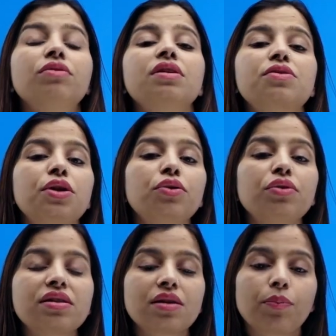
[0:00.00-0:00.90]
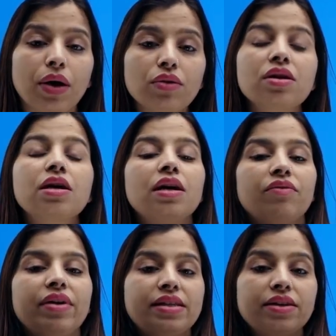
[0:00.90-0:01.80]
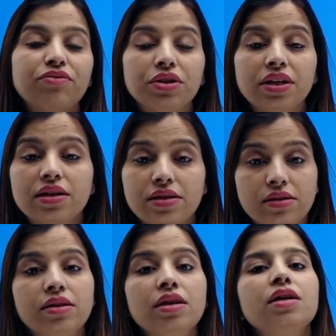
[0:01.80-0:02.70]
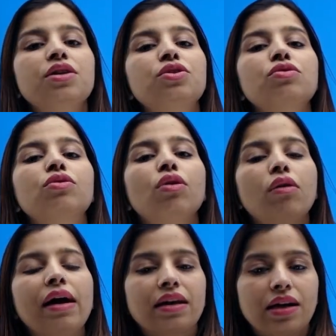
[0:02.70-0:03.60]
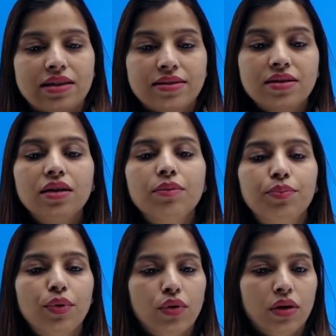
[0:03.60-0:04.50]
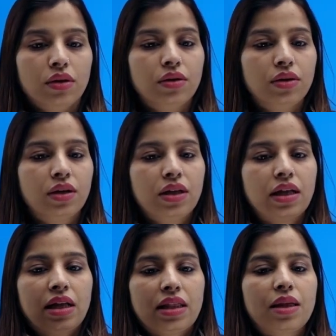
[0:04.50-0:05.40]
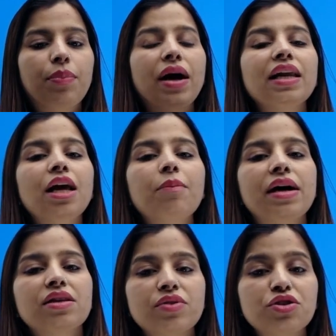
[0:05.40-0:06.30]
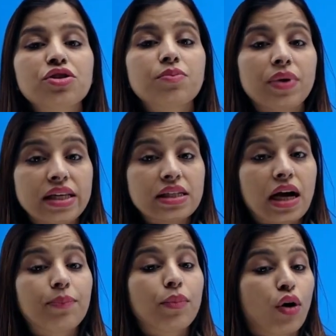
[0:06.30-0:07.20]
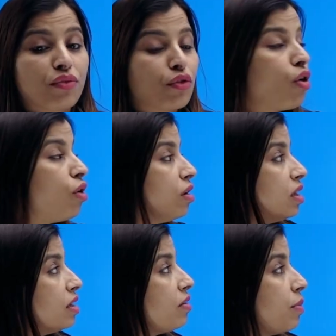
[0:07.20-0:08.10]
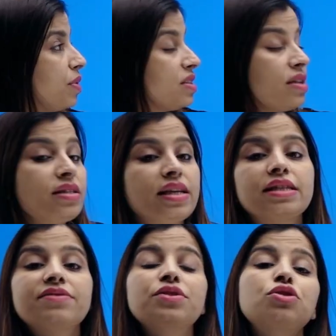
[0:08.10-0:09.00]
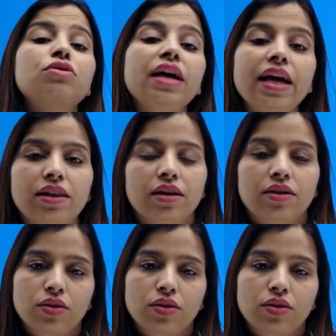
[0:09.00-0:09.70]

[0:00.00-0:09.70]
This queue is about waiting for their turn to go and cast a poll. The parliament which is made up of all the representatives together,